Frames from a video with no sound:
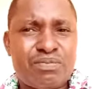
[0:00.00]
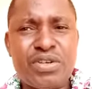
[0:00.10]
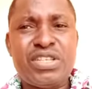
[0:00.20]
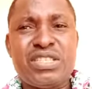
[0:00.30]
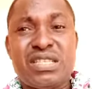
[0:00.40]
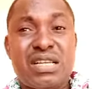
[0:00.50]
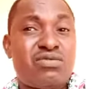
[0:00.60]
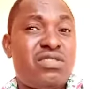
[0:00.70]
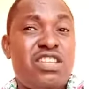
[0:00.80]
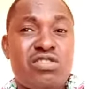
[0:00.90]
points that we
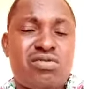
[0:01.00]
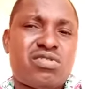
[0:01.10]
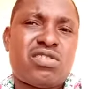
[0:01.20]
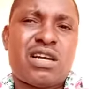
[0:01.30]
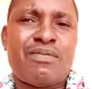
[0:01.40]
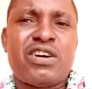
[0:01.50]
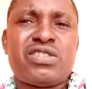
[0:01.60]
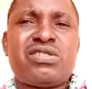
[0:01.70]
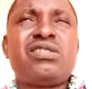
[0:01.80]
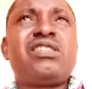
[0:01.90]
need to talk about
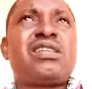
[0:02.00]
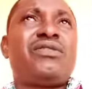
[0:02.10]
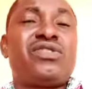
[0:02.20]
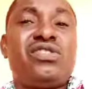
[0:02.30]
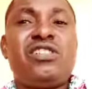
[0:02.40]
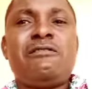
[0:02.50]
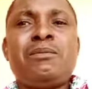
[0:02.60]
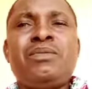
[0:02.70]
this afternoon.